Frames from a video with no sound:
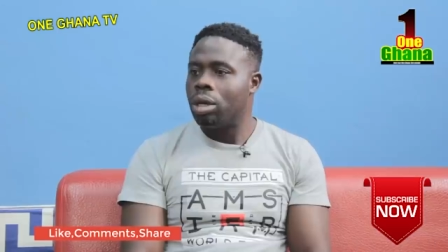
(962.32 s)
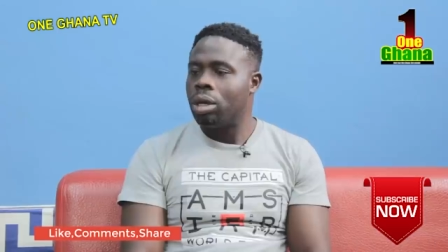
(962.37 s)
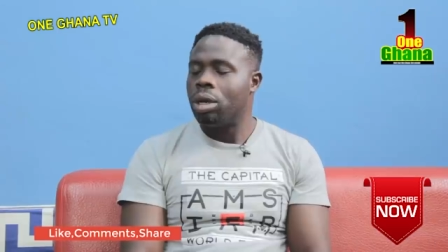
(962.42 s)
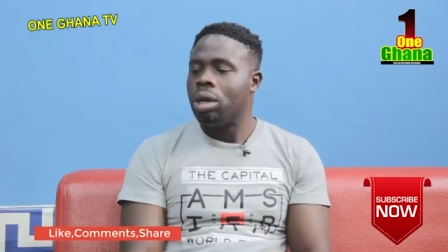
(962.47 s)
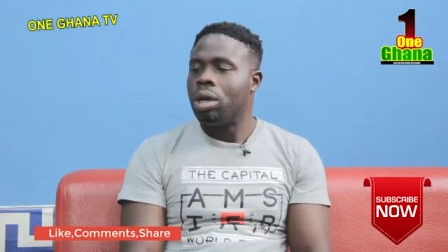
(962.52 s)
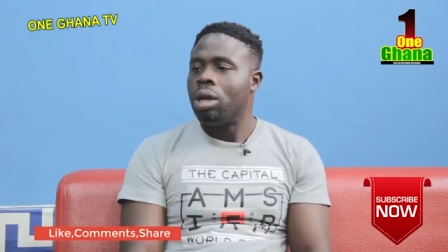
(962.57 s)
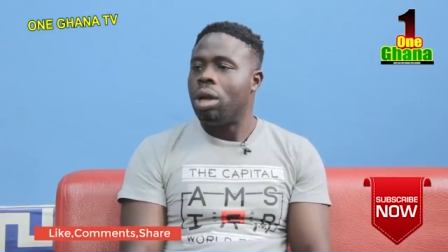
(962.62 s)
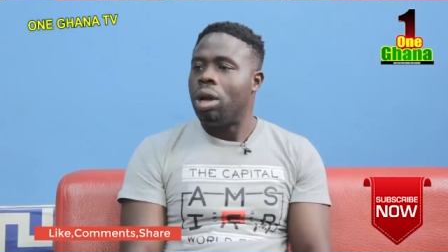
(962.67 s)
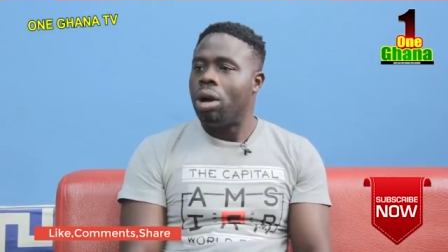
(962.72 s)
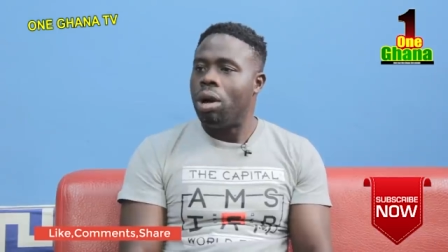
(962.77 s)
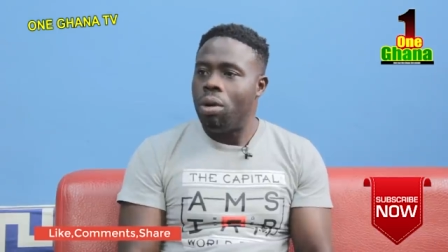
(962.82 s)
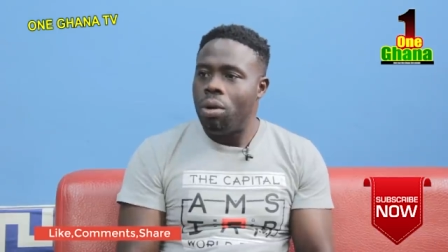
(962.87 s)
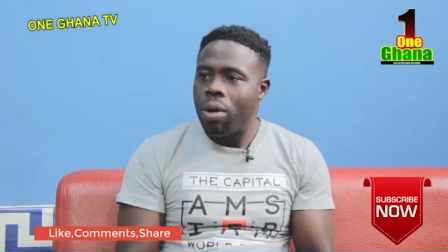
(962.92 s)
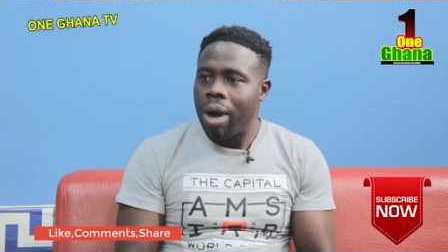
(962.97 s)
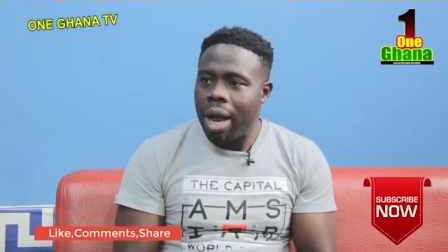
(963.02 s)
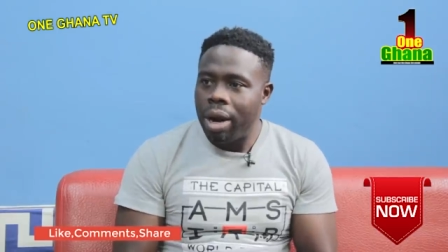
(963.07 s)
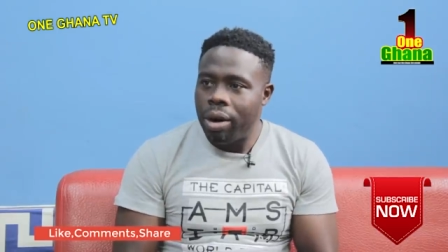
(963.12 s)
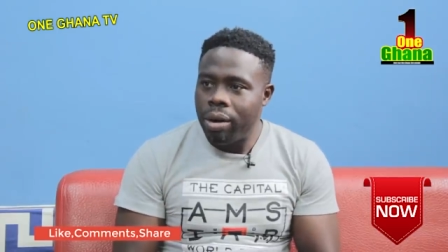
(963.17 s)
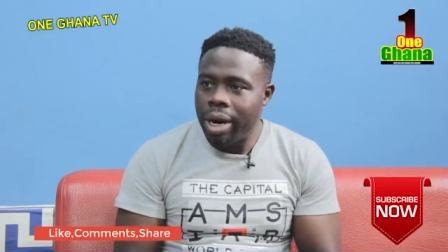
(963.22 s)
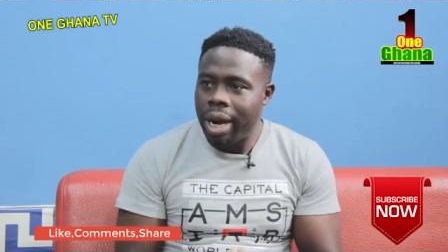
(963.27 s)
car. Oh,
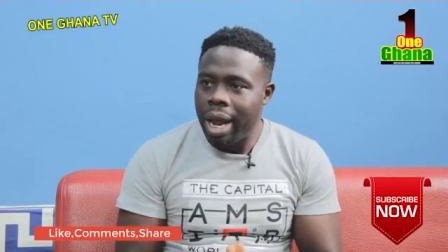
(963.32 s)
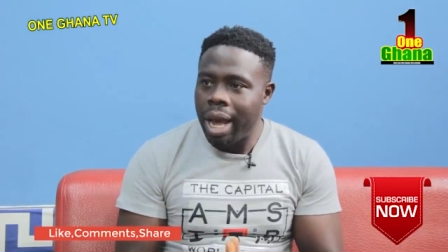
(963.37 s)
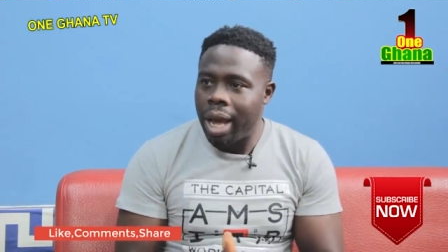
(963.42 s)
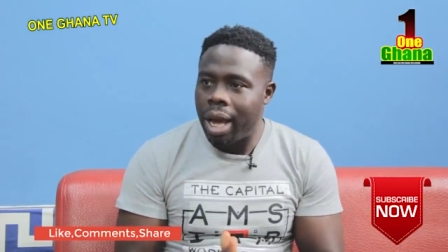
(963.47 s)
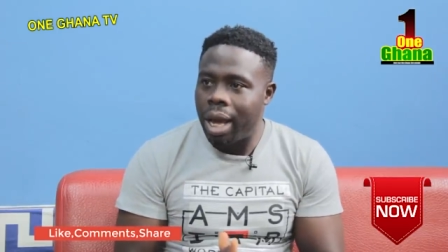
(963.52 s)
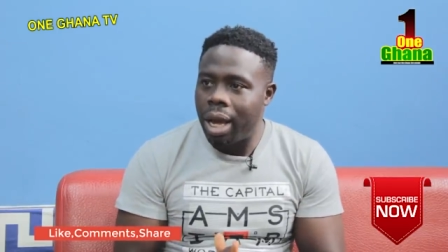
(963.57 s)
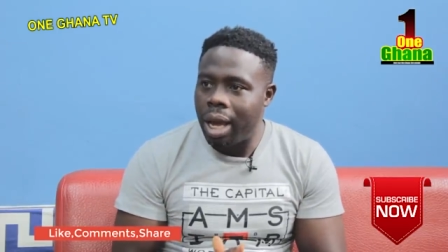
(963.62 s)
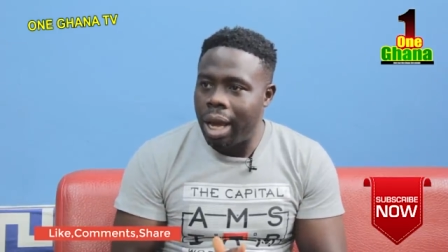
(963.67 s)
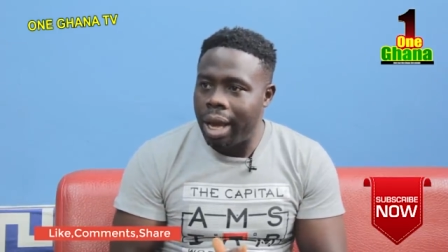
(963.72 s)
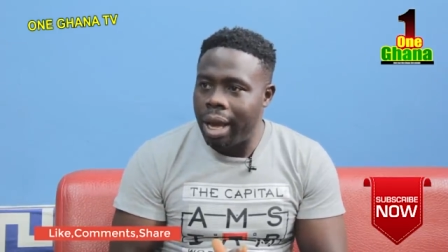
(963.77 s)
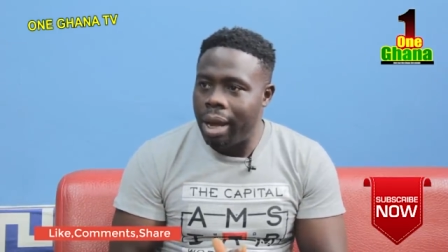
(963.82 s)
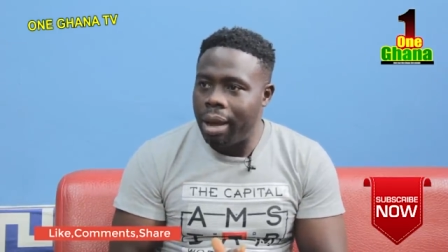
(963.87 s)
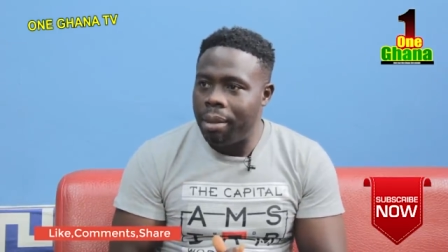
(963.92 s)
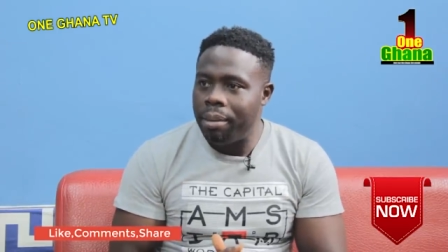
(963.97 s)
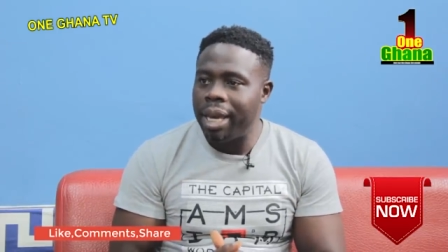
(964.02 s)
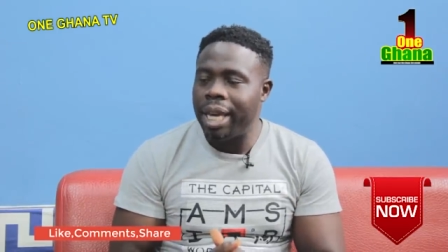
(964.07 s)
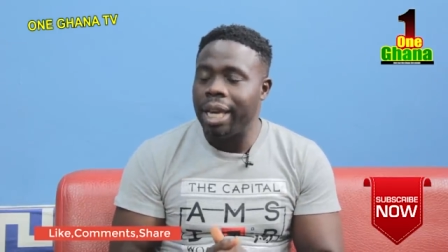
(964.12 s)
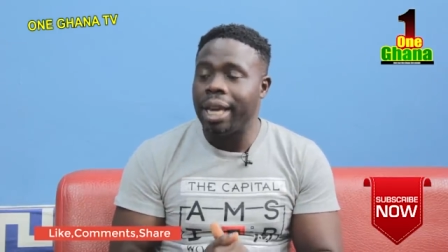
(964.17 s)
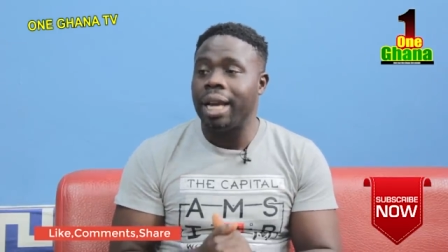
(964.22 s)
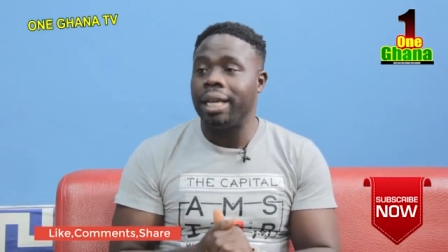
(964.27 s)
and no, eh,
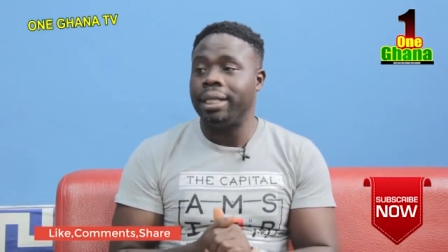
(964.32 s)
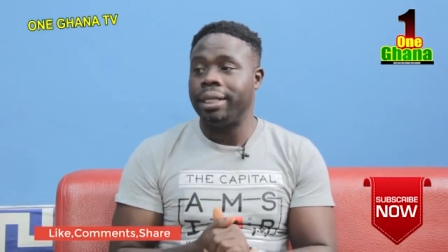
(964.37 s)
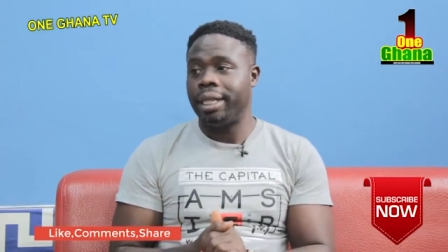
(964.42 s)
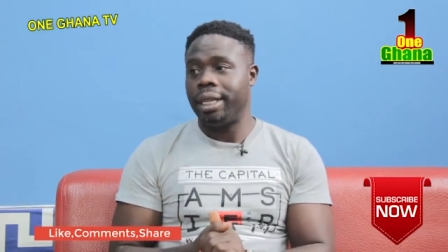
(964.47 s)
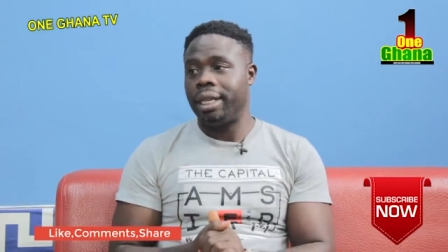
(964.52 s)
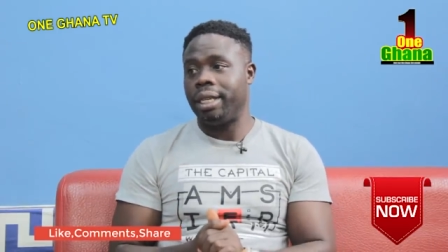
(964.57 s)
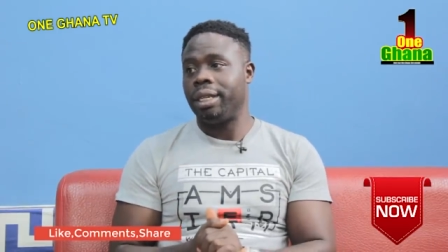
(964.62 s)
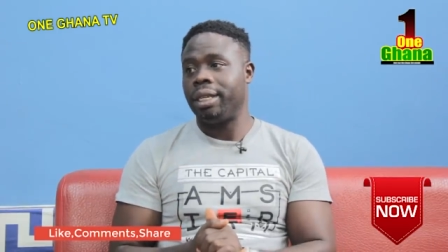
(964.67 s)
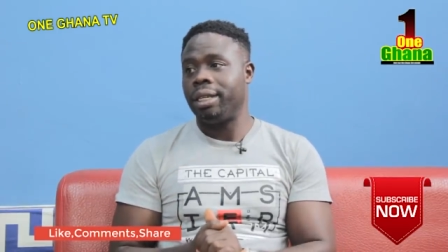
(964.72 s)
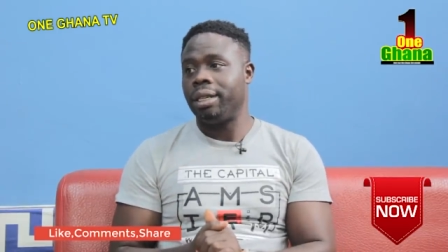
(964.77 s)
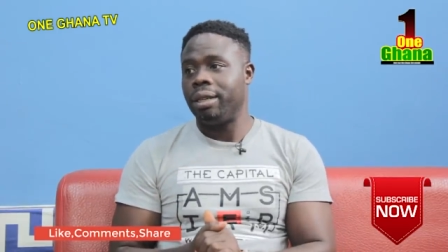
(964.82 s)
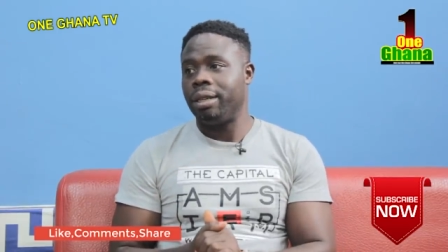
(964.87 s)
make us say,